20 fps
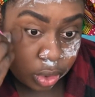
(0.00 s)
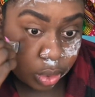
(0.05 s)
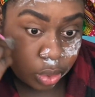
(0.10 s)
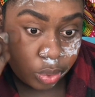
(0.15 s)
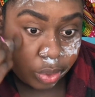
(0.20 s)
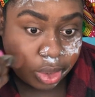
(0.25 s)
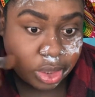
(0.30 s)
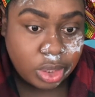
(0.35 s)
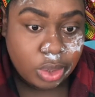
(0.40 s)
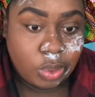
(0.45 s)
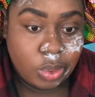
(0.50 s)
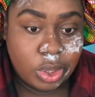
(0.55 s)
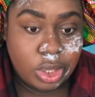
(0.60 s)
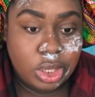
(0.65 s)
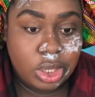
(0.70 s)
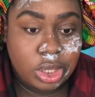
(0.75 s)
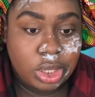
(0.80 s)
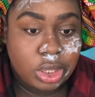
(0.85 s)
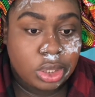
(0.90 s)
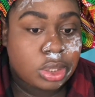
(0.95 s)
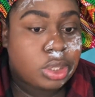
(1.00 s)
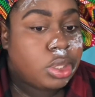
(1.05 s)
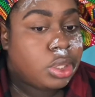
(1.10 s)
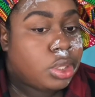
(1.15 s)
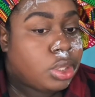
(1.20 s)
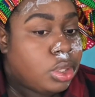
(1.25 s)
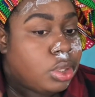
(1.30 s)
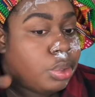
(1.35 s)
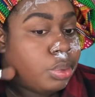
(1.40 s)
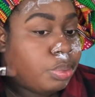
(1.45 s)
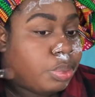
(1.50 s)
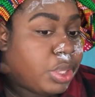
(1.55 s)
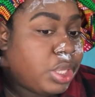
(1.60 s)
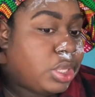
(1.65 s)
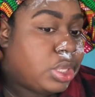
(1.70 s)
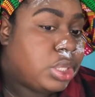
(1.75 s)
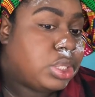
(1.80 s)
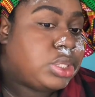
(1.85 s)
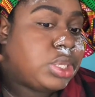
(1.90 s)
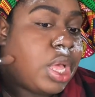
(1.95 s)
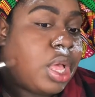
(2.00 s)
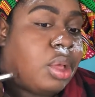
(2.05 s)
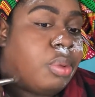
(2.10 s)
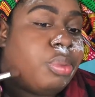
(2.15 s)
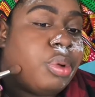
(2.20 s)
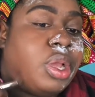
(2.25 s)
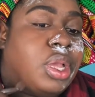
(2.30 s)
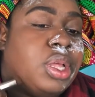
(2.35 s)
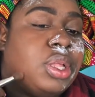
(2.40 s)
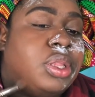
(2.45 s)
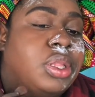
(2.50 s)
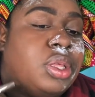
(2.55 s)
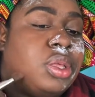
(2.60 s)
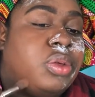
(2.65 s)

really want to be the top brand,